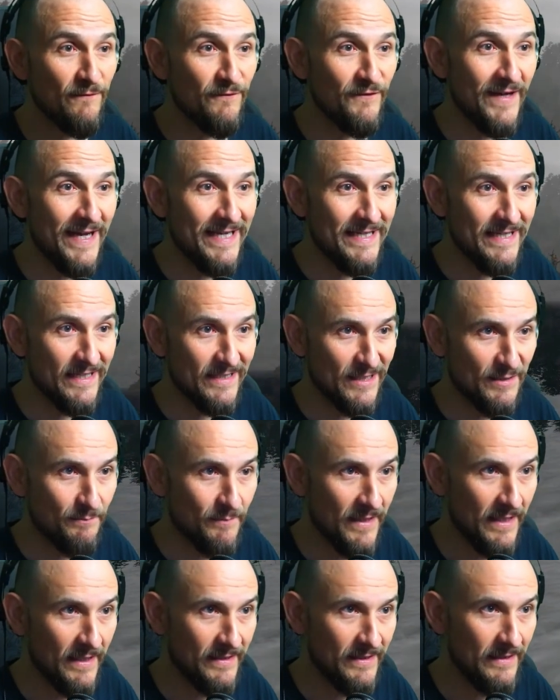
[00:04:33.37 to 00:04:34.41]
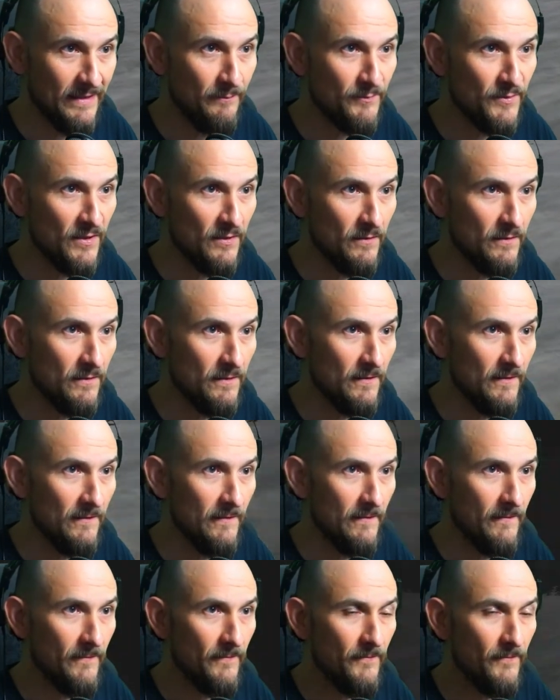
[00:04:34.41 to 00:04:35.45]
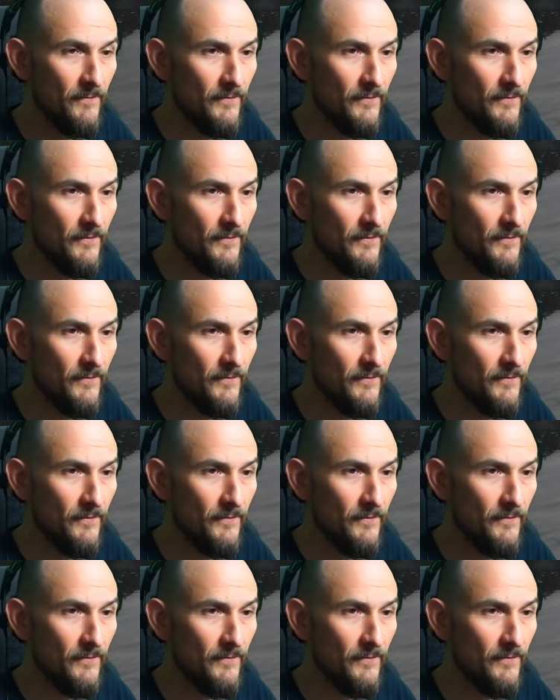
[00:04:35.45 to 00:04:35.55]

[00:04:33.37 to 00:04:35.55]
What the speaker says: products where it says Pomor,